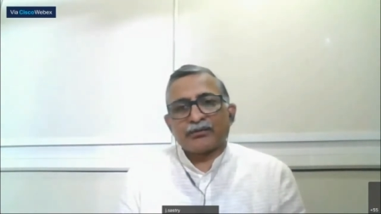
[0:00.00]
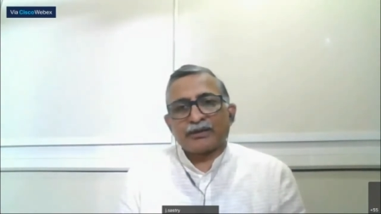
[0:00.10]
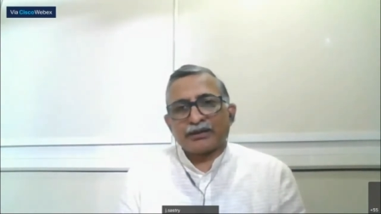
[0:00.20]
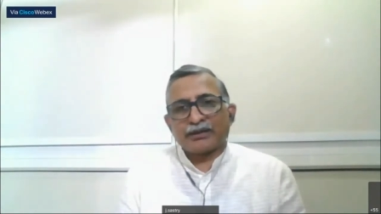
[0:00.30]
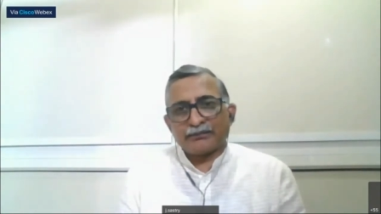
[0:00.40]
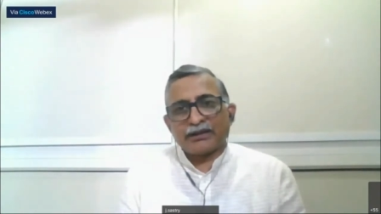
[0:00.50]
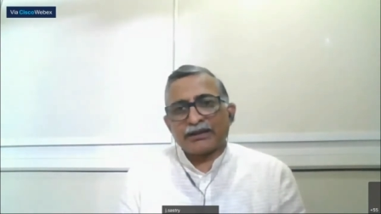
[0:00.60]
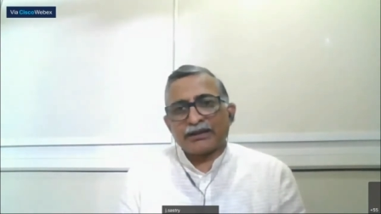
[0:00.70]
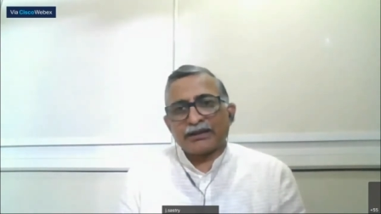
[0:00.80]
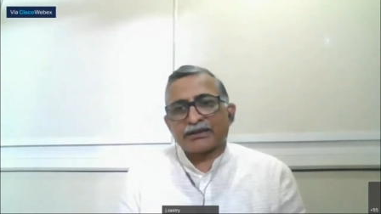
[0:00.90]
we will
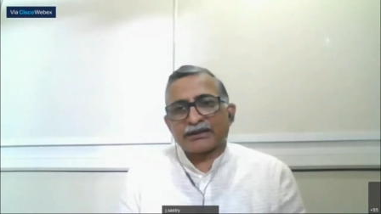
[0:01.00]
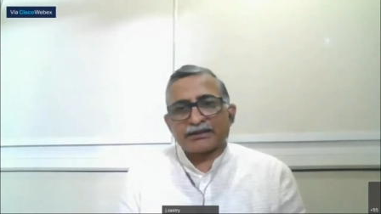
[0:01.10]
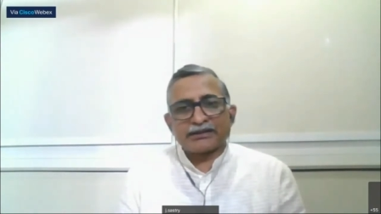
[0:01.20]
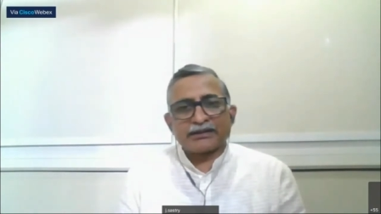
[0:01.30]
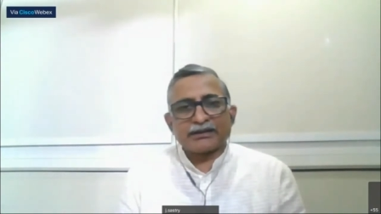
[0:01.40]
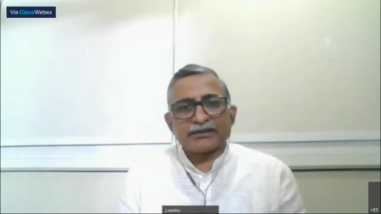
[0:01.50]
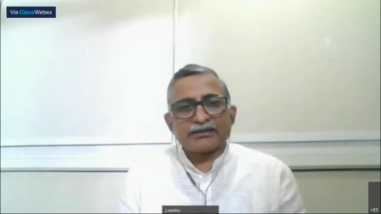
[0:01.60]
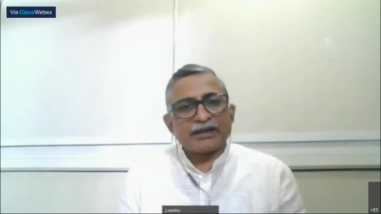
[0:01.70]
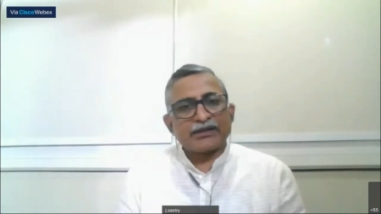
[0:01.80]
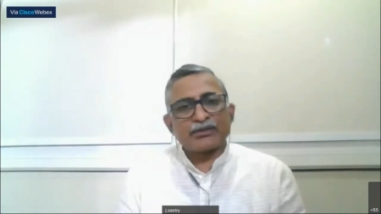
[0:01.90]
definitely get connected
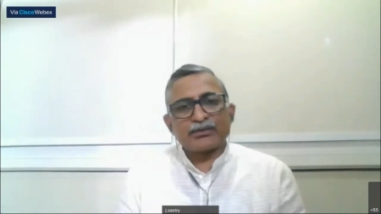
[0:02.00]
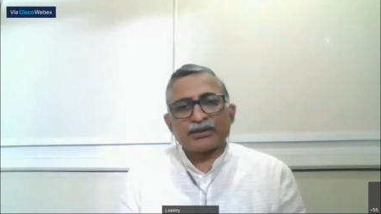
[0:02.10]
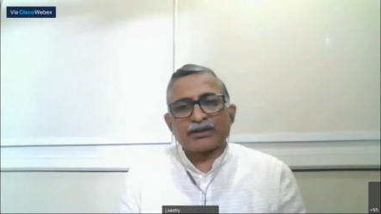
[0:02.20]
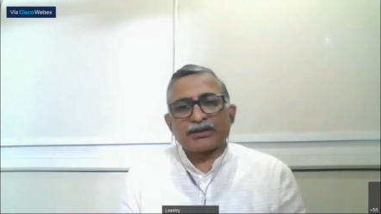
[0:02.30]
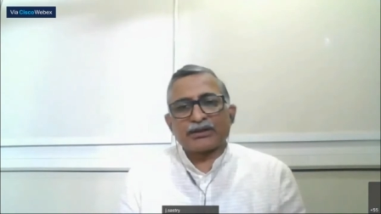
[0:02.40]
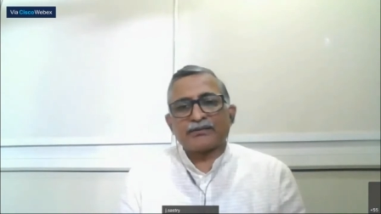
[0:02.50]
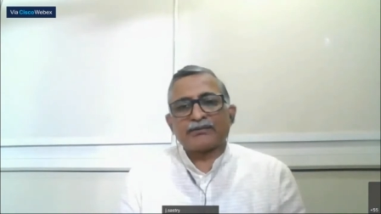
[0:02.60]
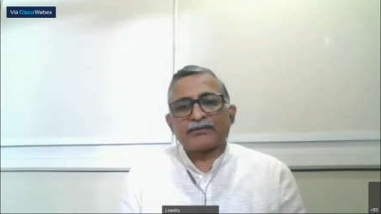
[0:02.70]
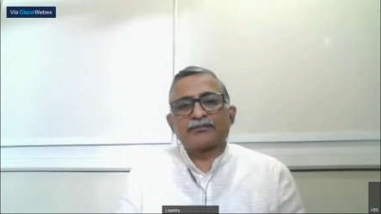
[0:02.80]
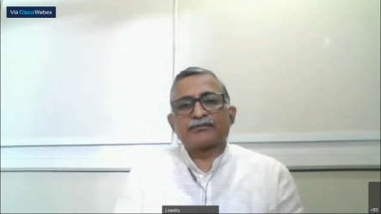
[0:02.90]
again. Thank you, one and
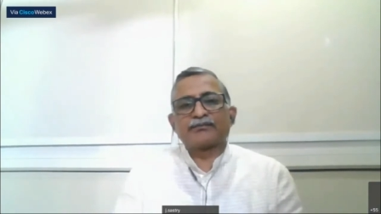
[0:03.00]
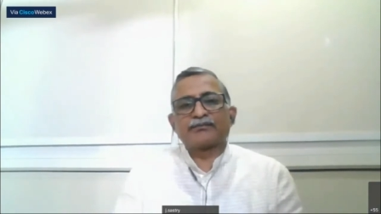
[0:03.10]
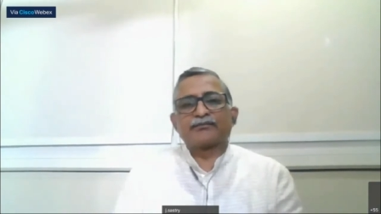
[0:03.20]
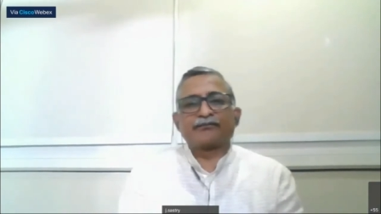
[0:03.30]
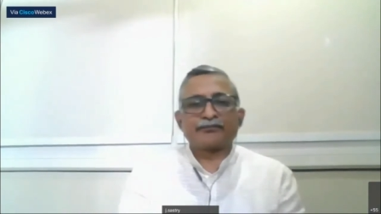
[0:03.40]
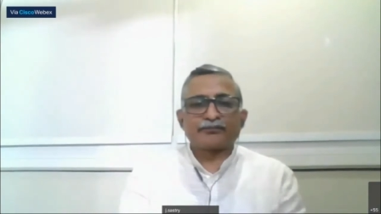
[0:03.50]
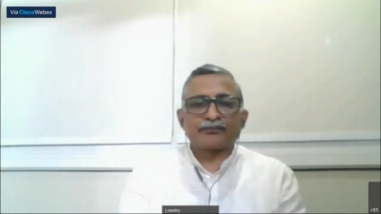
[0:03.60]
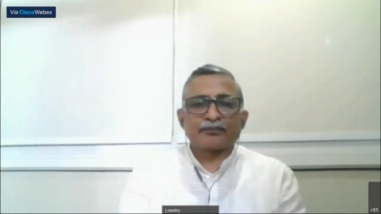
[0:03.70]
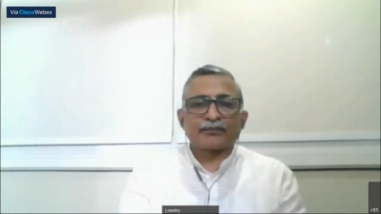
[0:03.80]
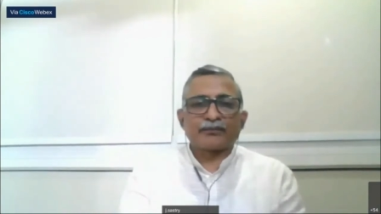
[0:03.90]
all.
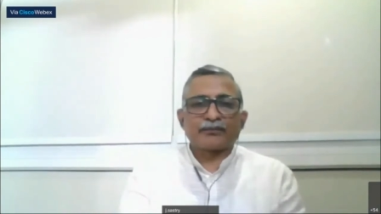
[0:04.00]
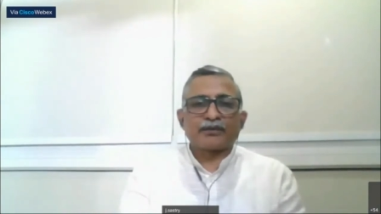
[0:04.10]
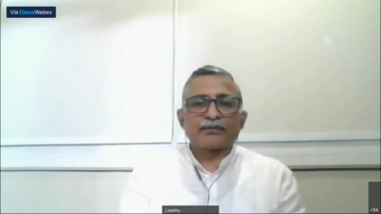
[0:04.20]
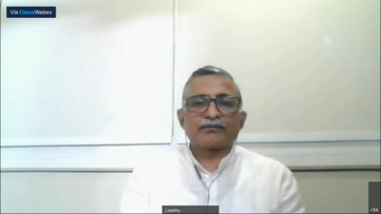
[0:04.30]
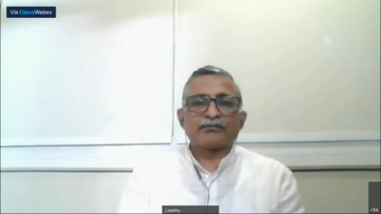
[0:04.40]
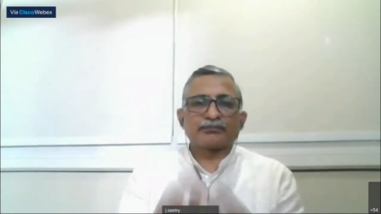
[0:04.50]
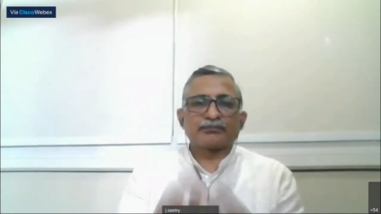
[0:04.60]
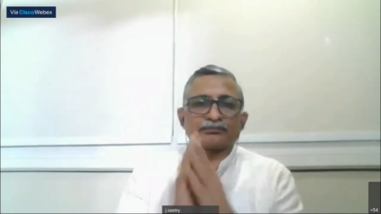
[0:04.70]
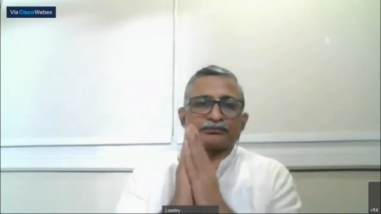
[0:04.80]
Thank you, thank you. You